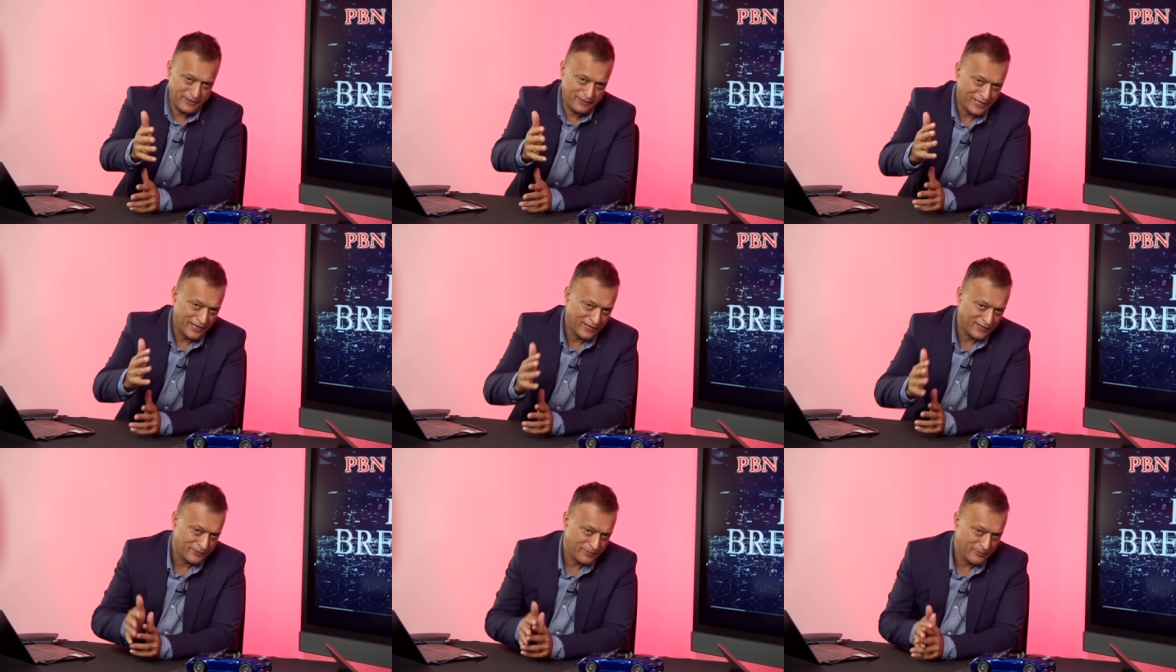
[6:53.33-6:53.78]

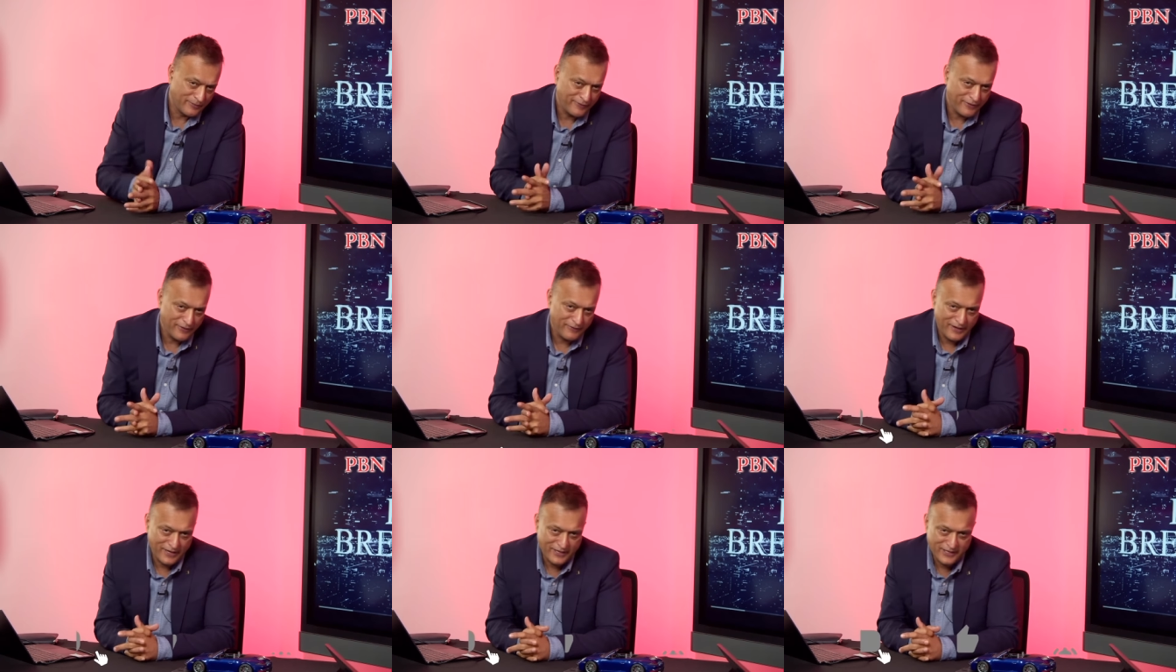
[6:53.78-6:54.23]
tell us if
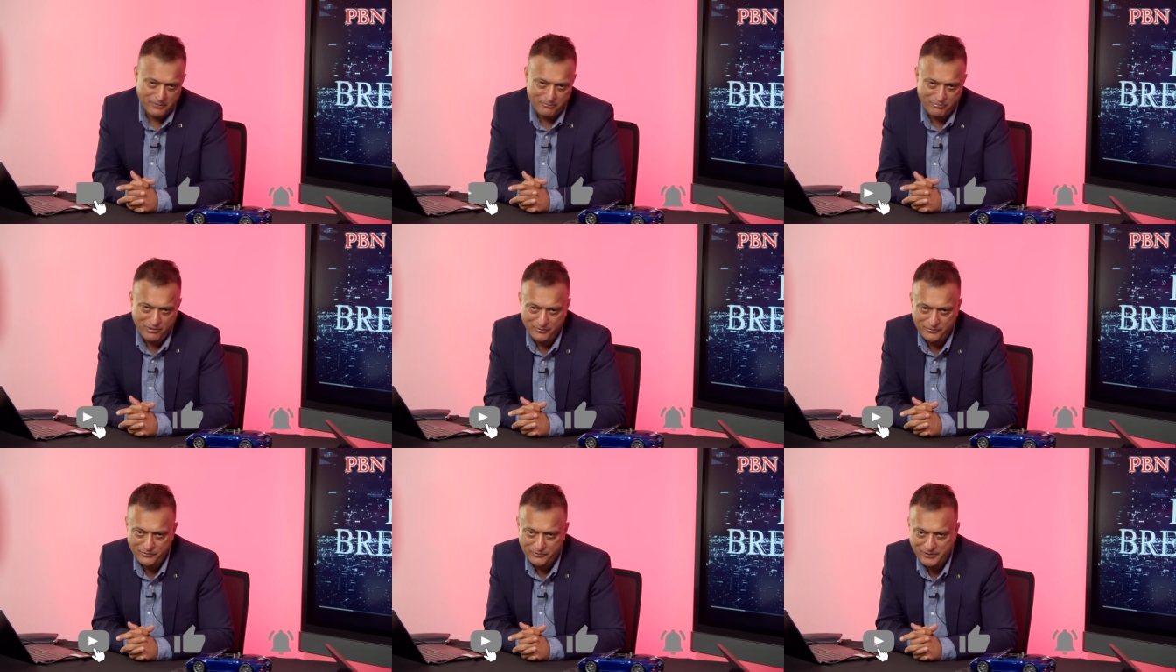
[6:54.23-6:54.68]
you've had any
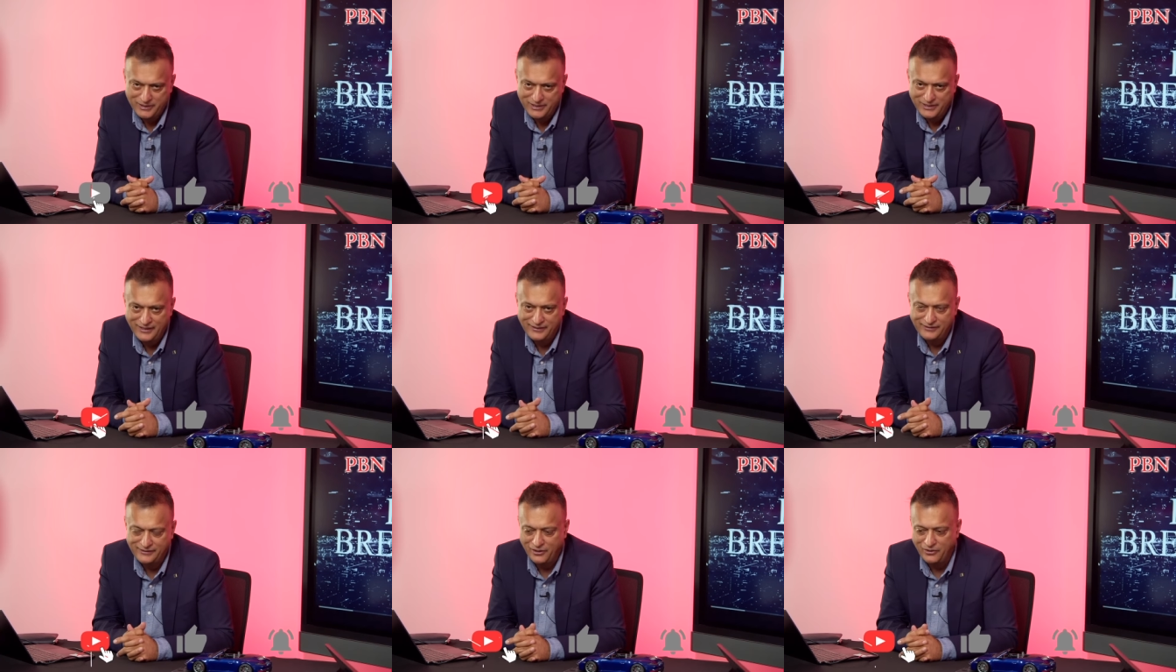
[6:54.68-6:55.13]
problems with
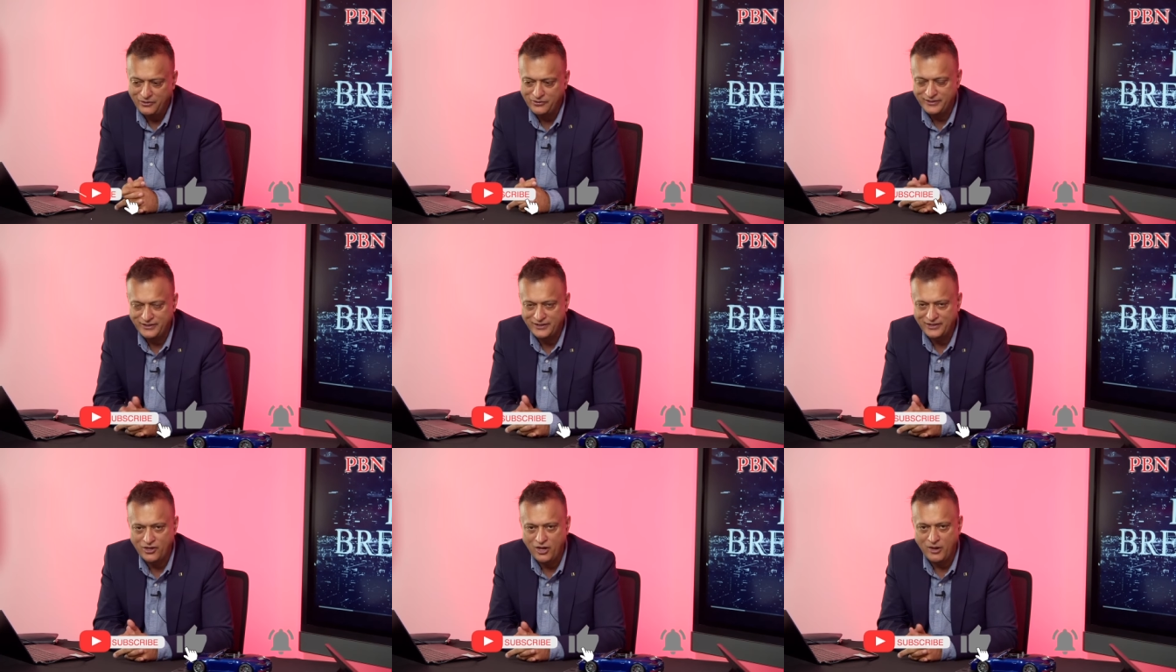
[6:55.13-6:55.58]
leaseholds
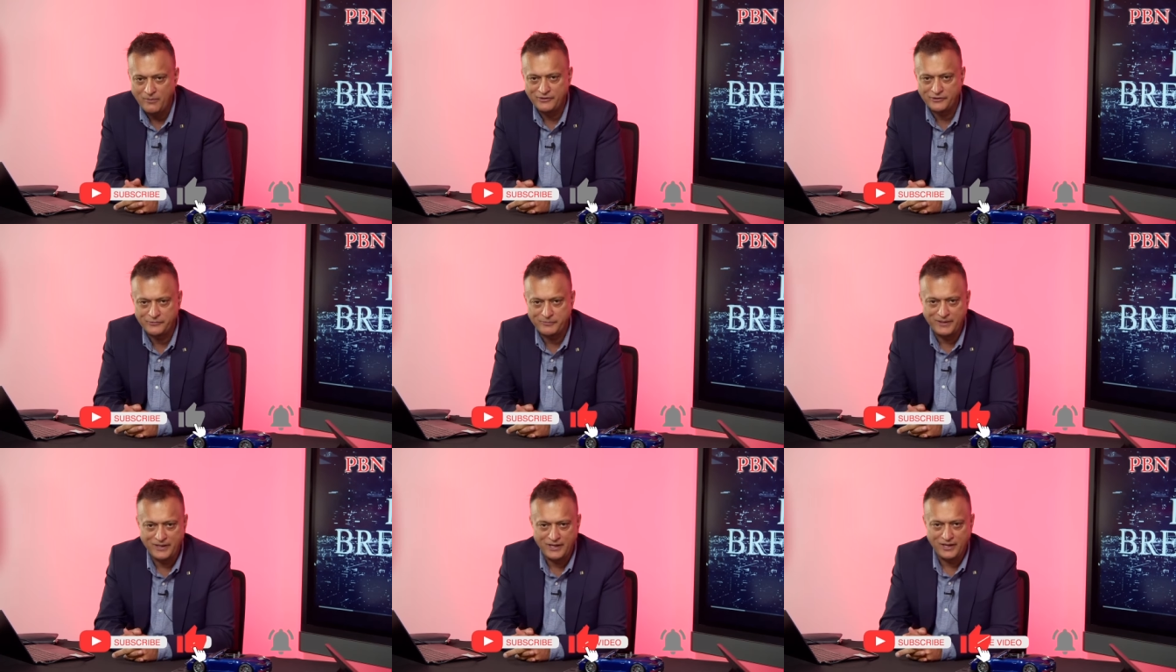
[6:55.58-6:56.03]
in the comments
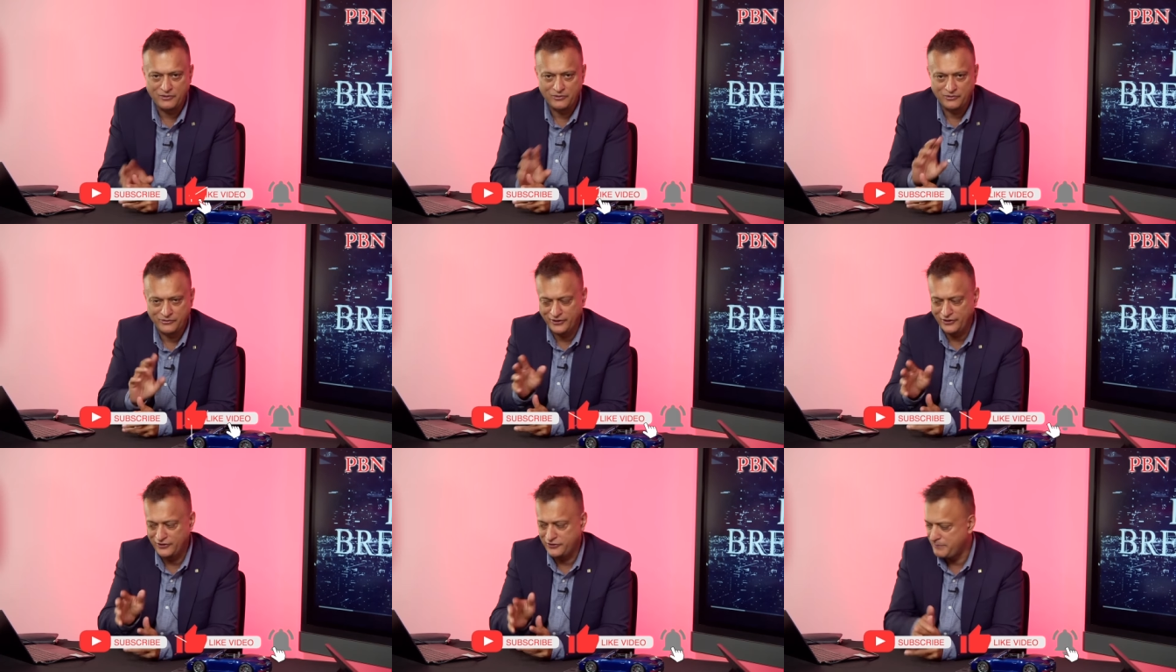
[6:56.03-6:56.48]
below,
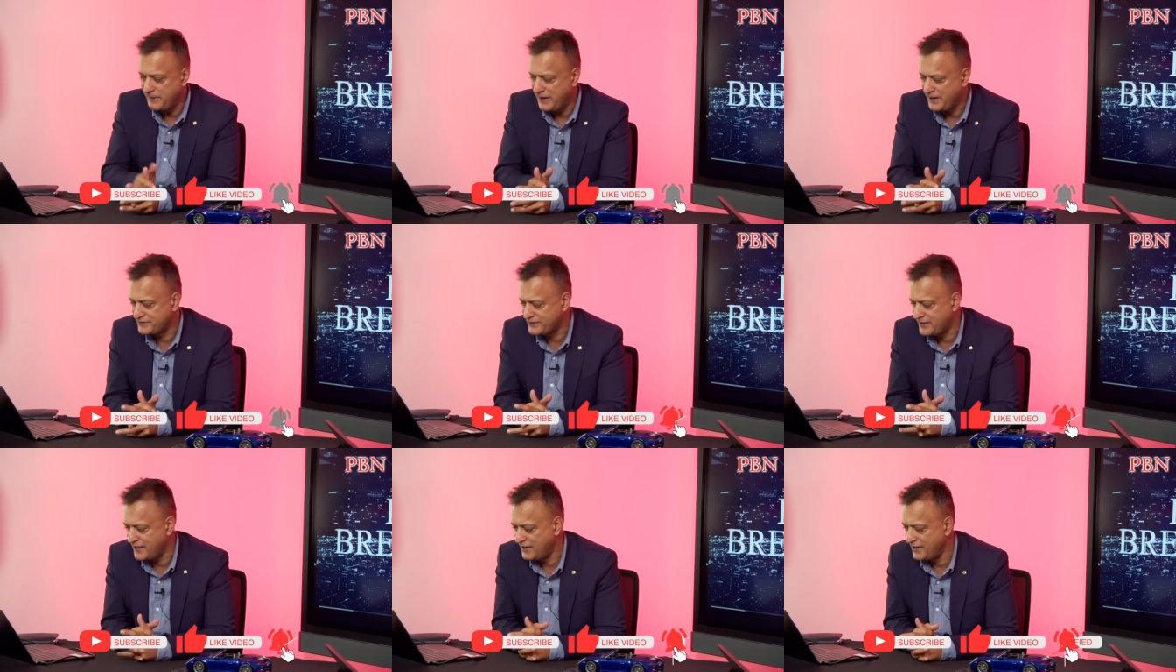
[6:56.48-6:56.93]
also smash
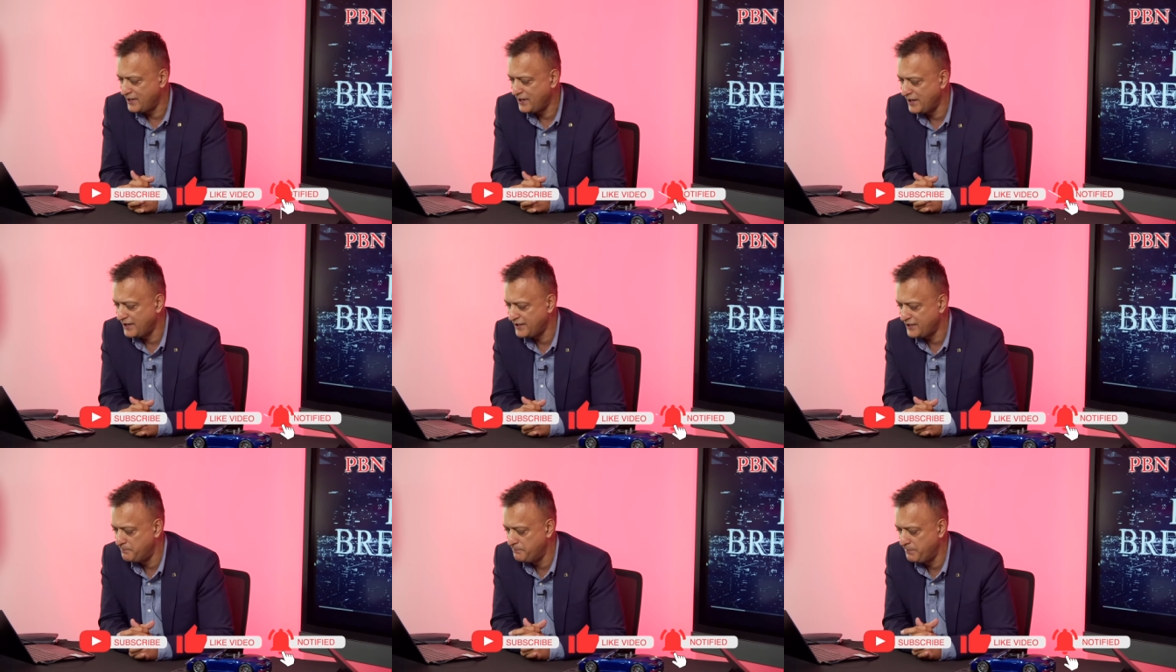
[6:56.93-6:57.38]
that
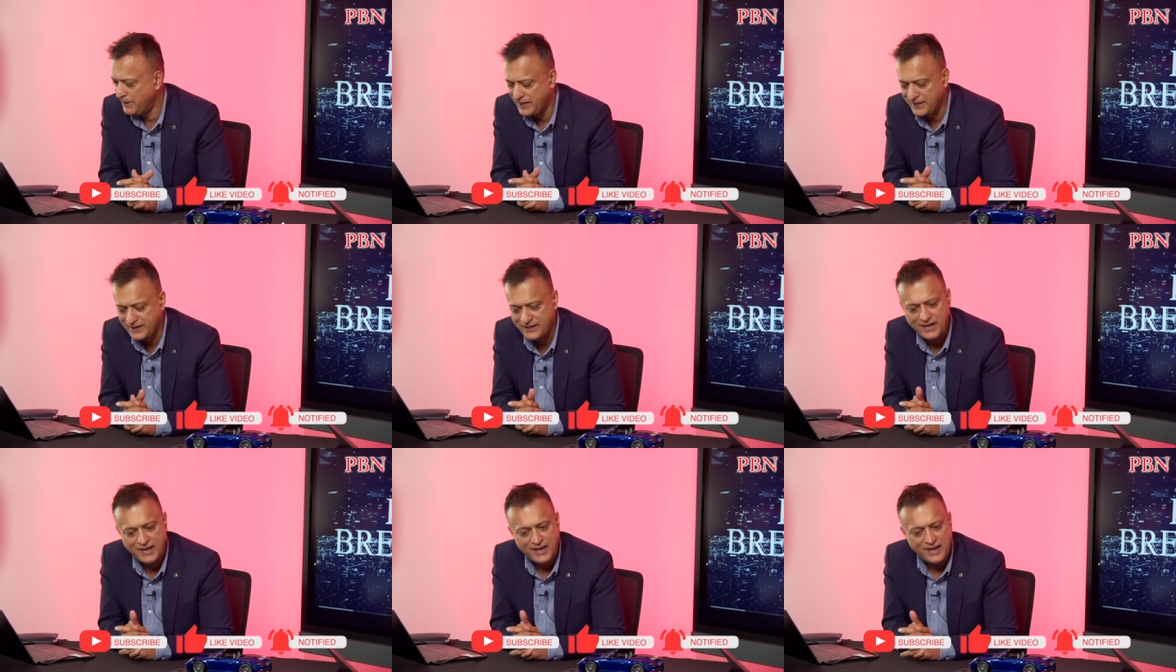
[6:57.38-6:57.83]
like button.